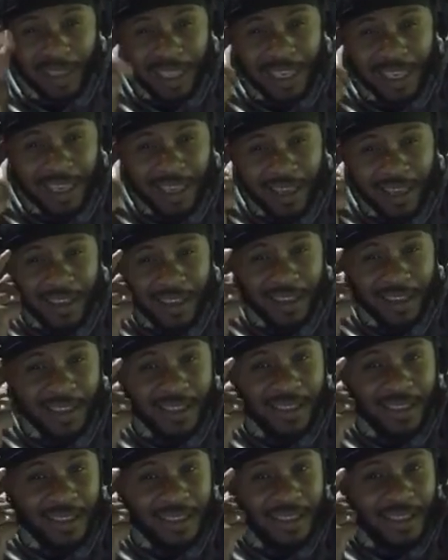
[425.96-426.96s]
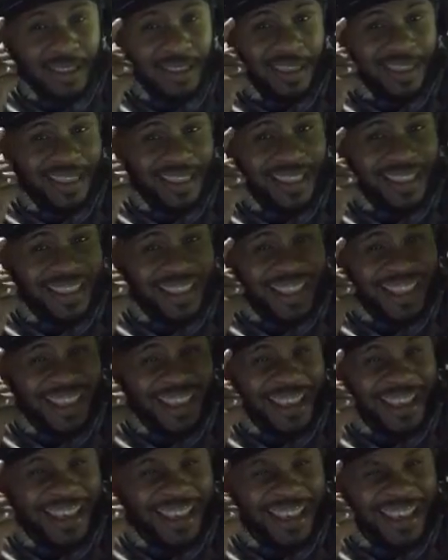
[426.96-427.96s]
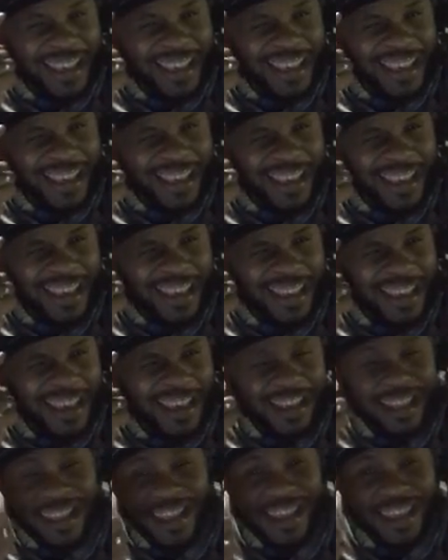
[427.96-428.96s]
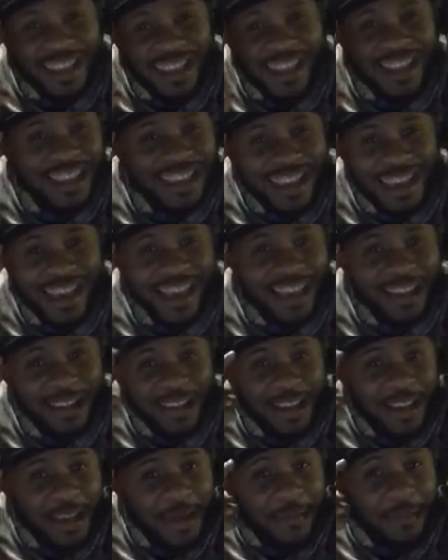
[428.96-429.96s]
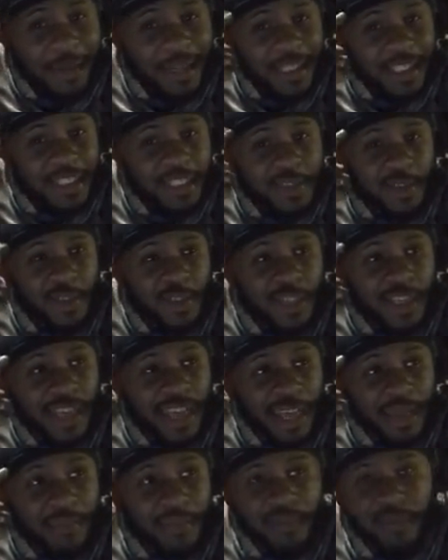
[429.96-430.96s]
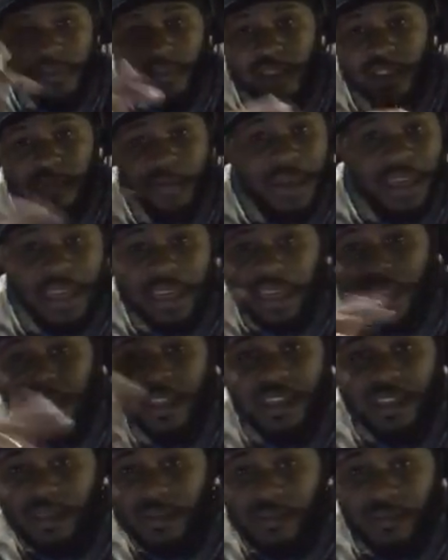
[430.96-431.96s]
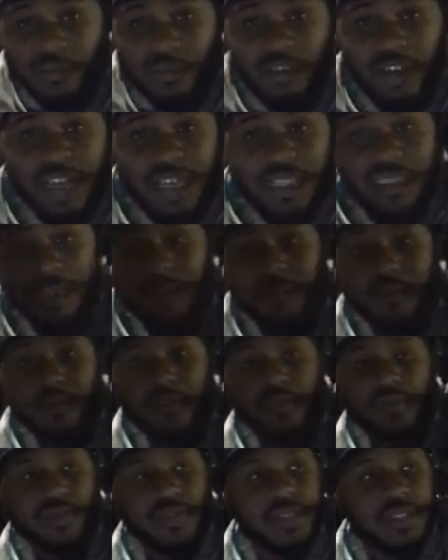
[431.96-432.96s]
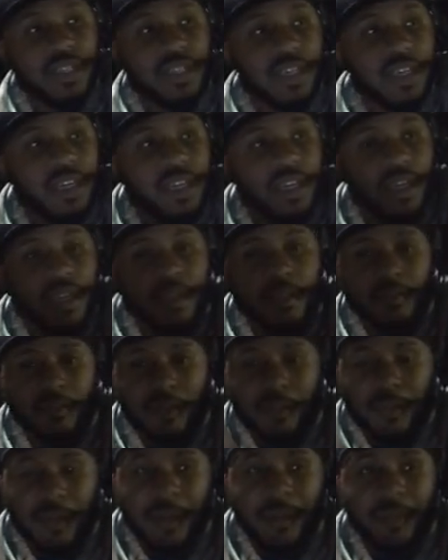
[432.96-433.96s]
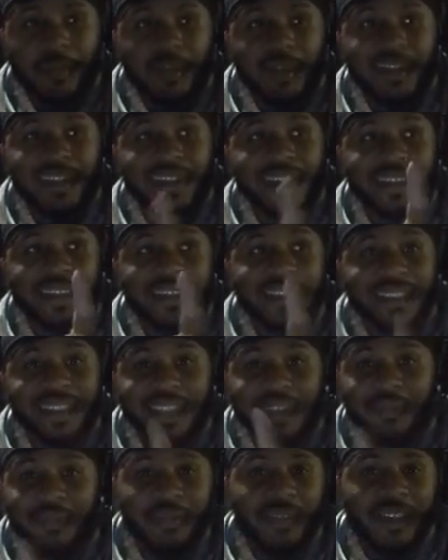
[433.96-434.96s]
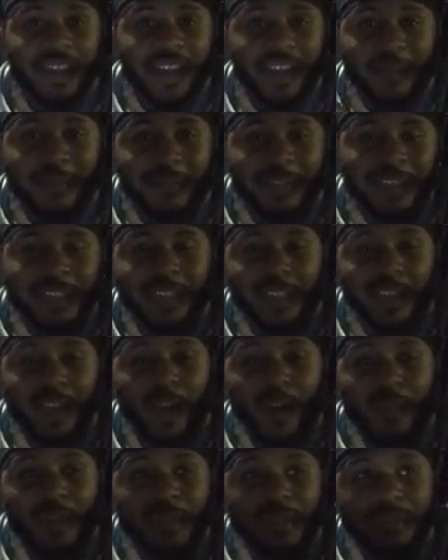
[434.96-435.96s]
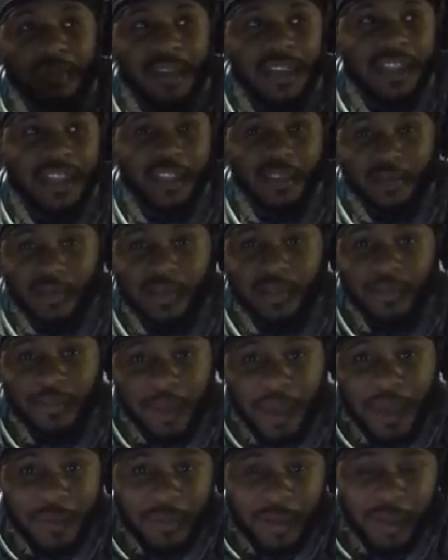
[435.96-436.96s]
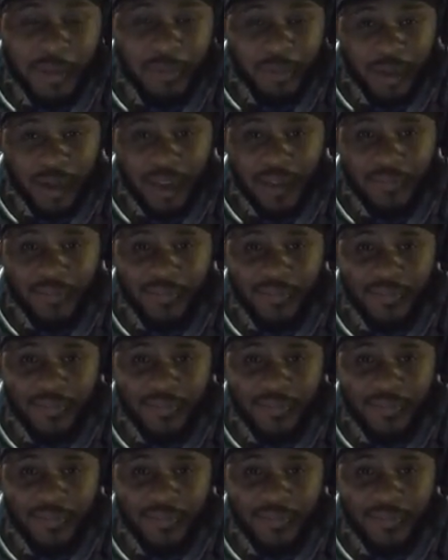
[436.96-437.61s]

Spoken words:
Key, key. Think it in your head. Make sure you use your head before you make any drastic moves. Remember, CPM doesn't always mean that you're going to make big bread.